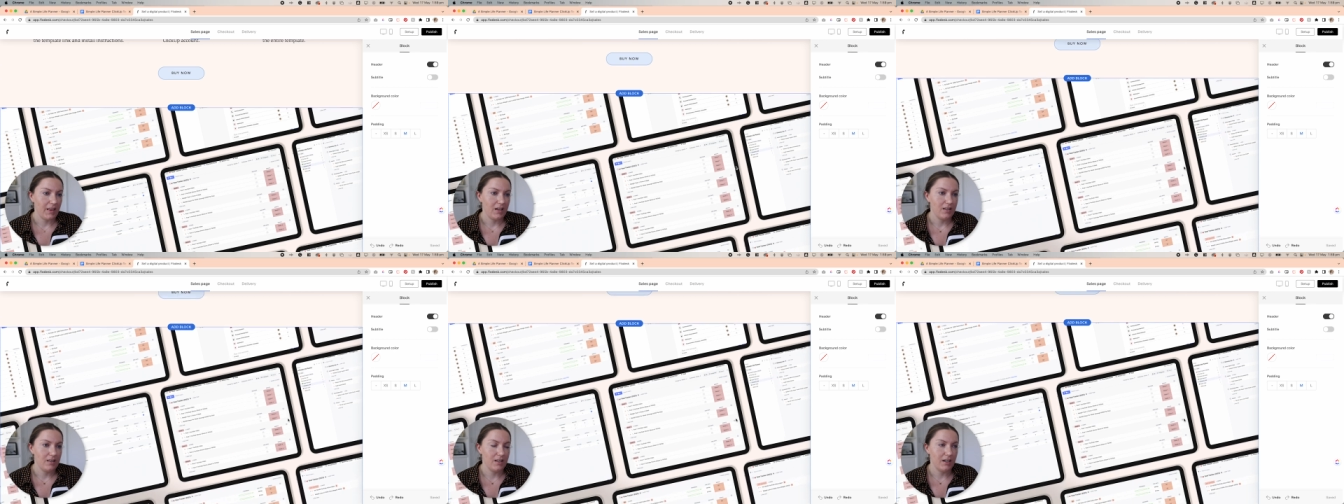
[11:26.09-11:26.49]

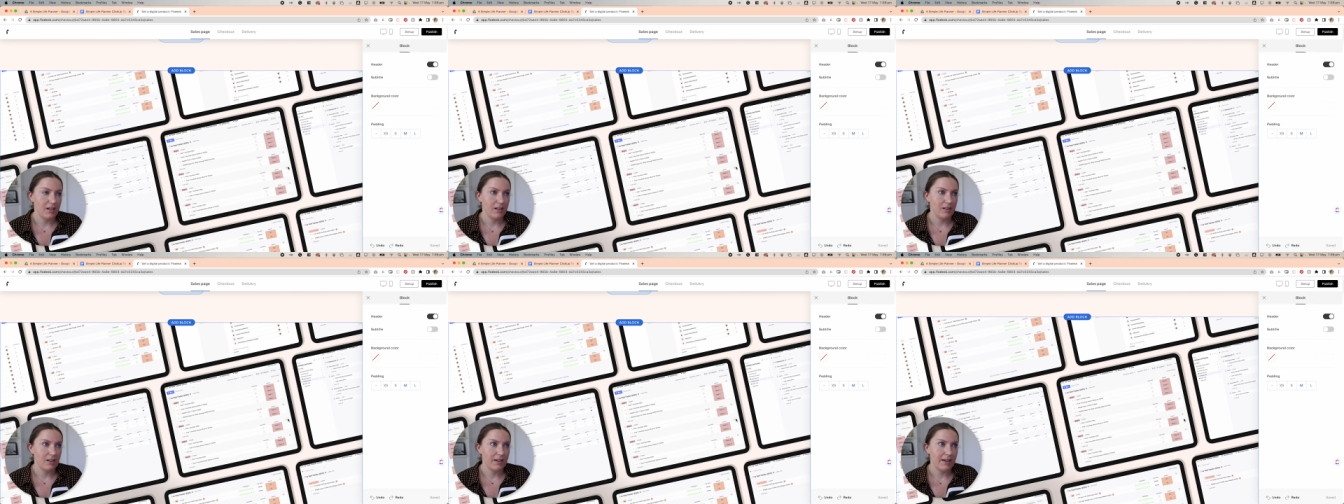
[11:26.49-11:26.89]

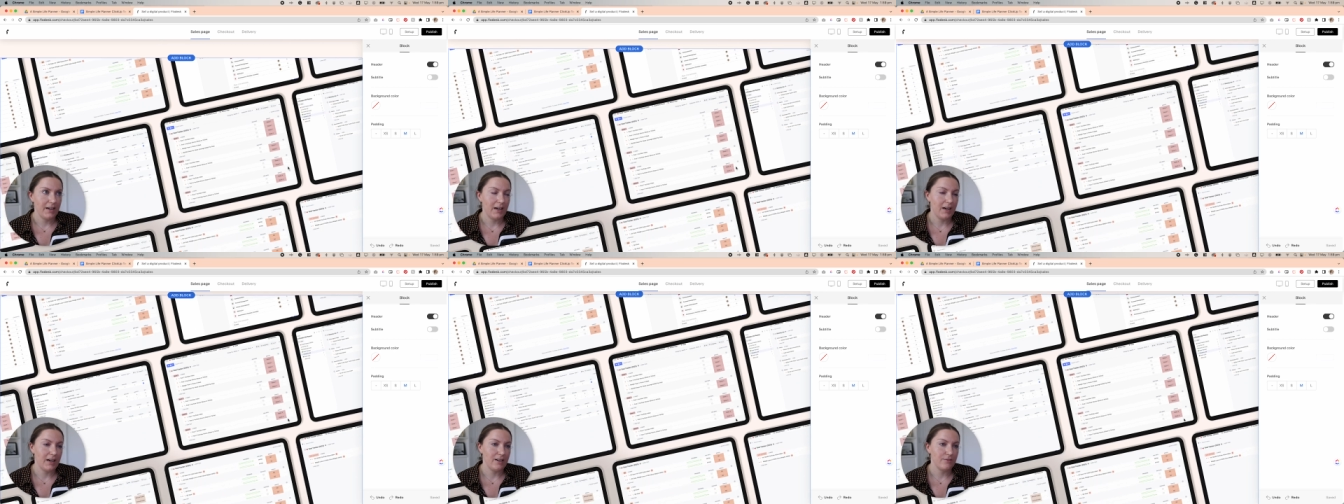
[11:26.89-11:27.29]
Then I
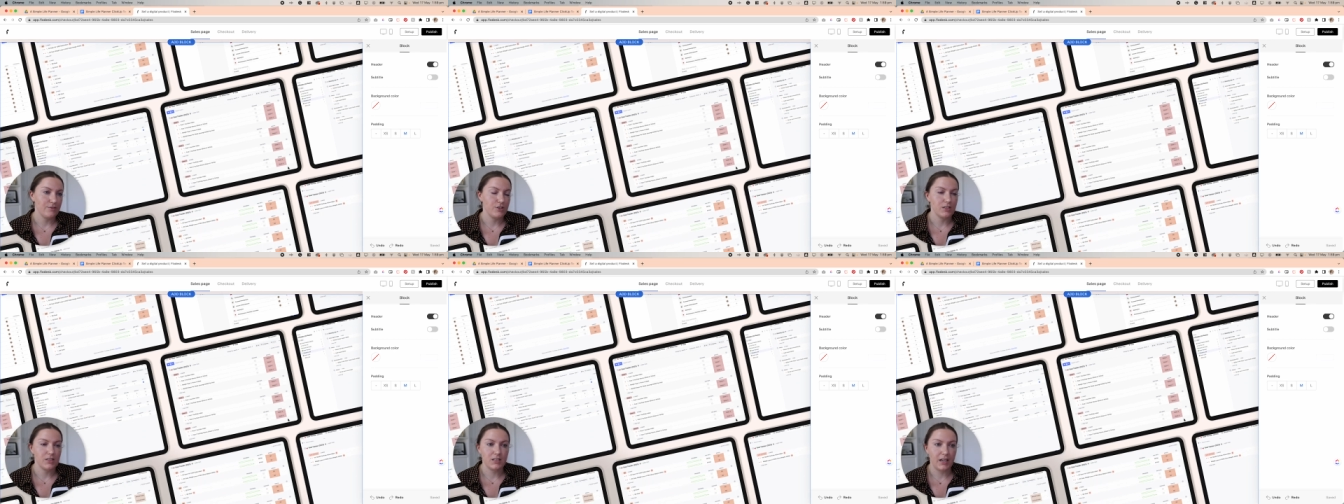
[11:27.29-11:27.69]
have
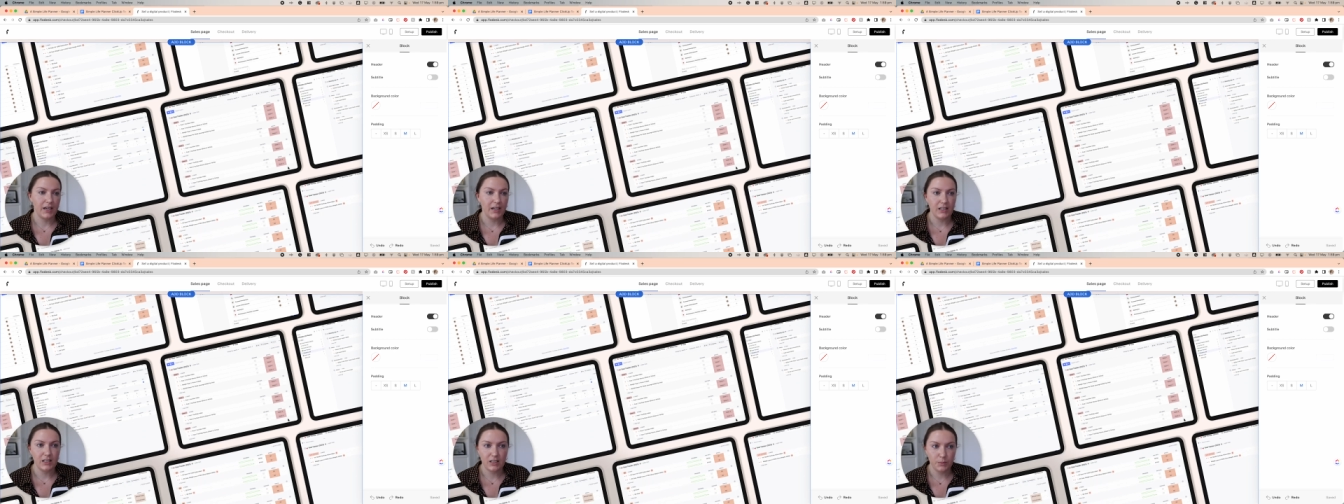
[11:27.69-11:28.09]
just
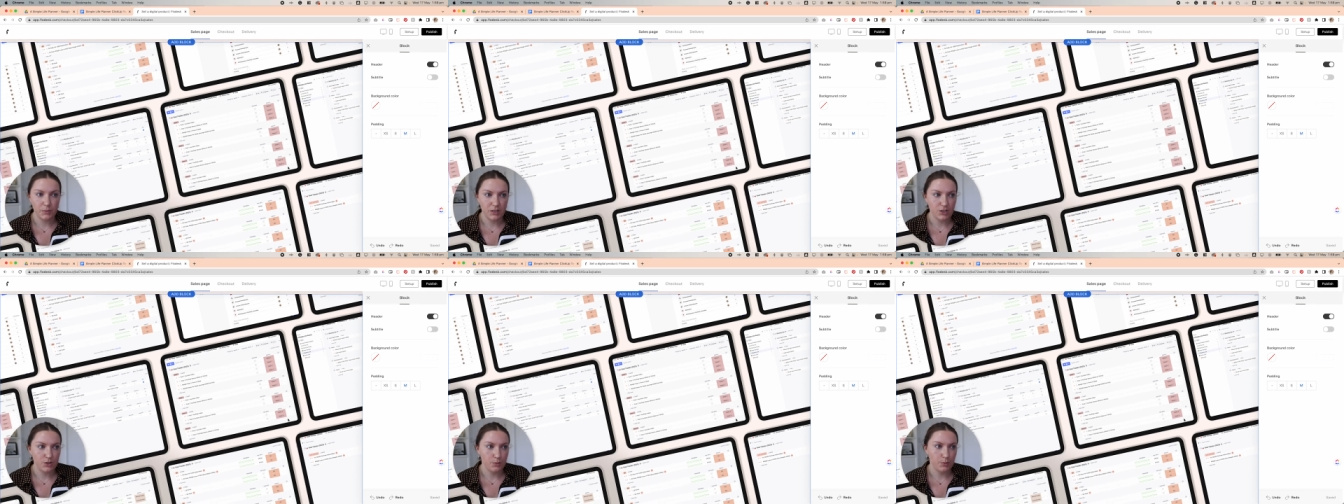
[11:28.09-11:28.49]
a
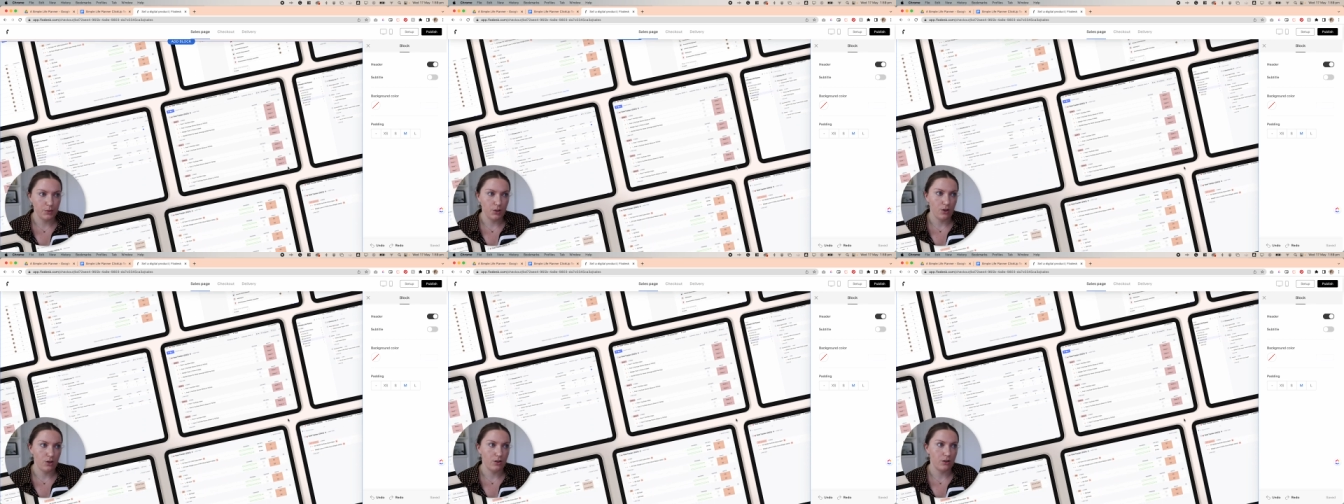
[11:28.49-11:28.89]
image
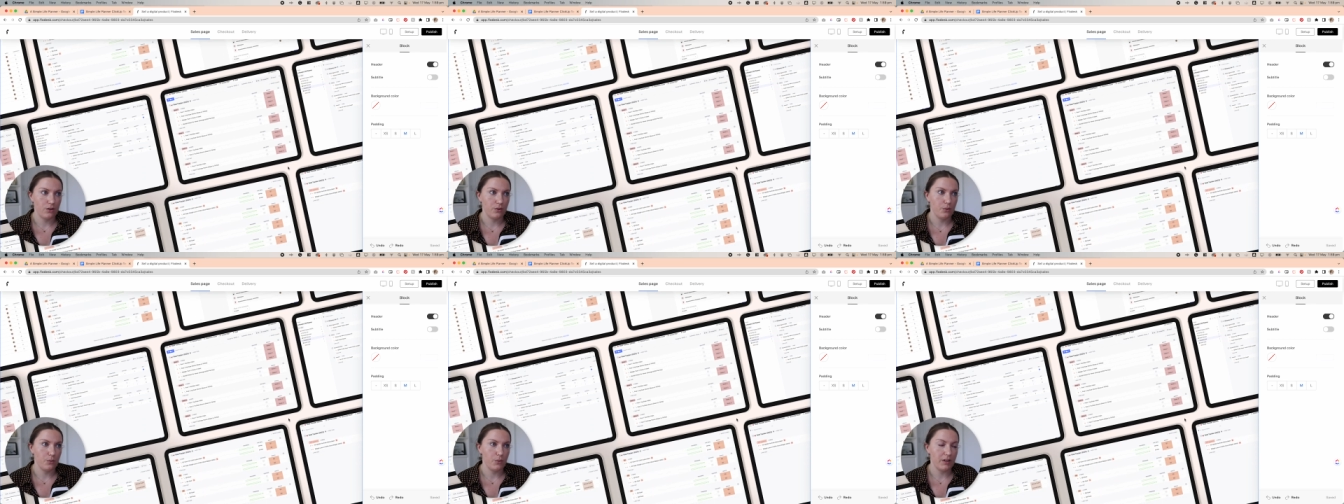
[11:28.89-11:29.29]
block
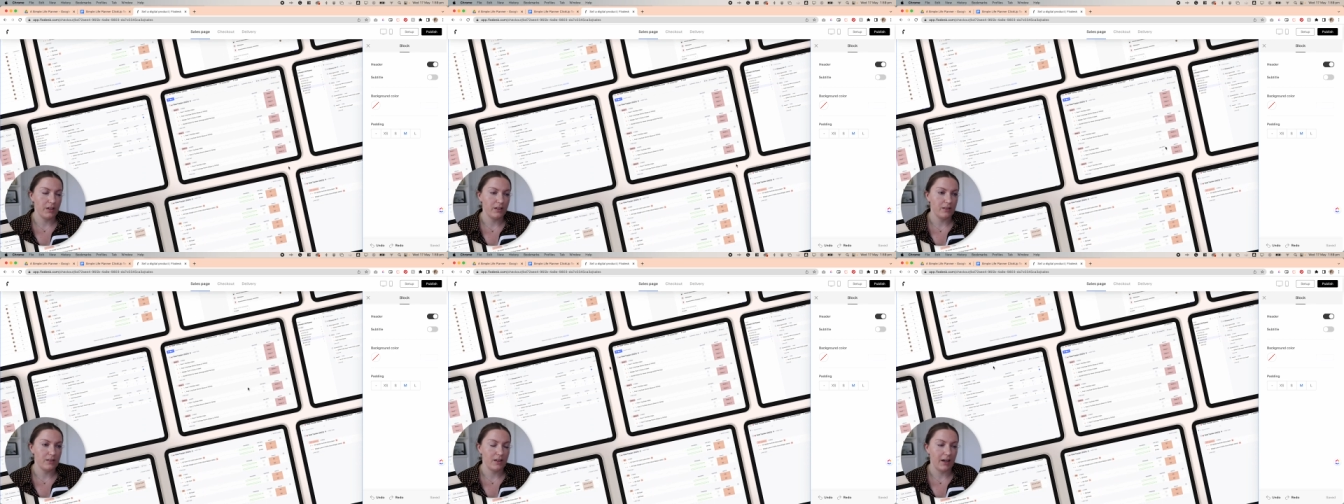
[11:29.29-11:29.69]

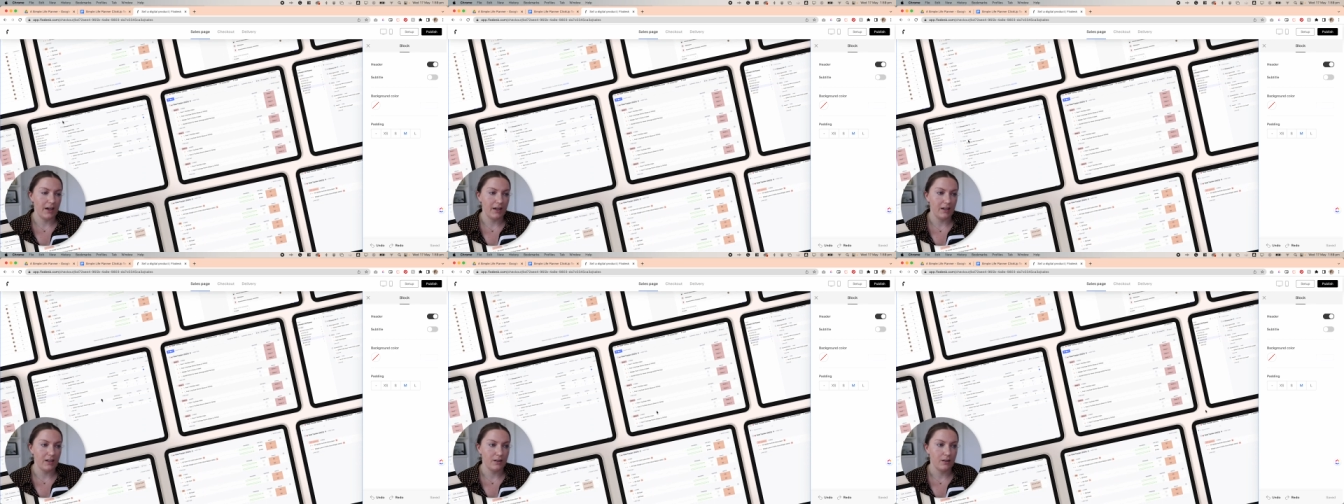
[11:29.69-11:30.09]
with
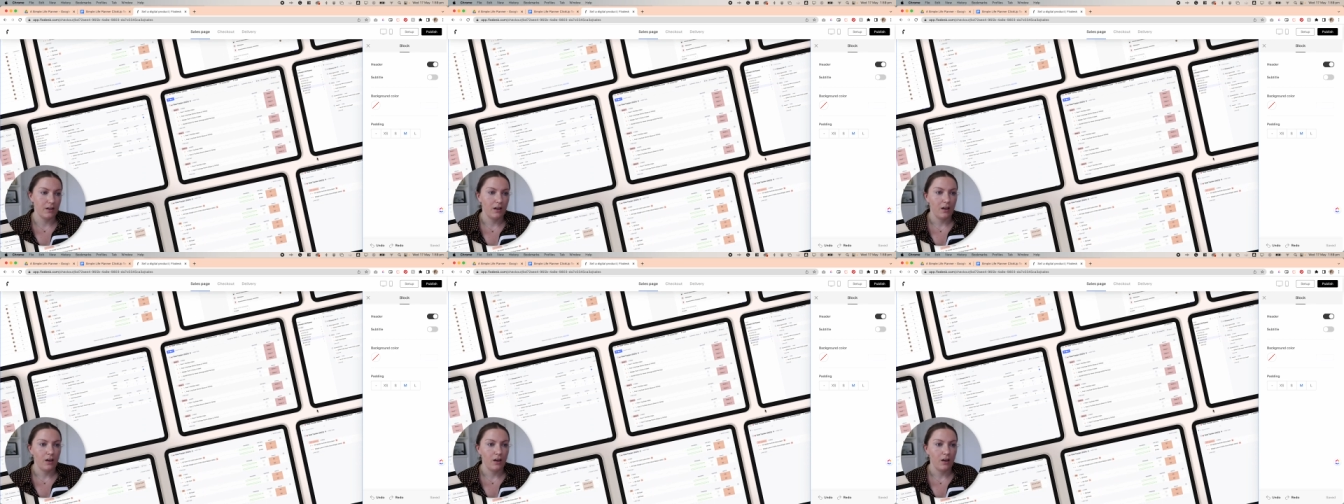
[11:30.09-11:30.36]
a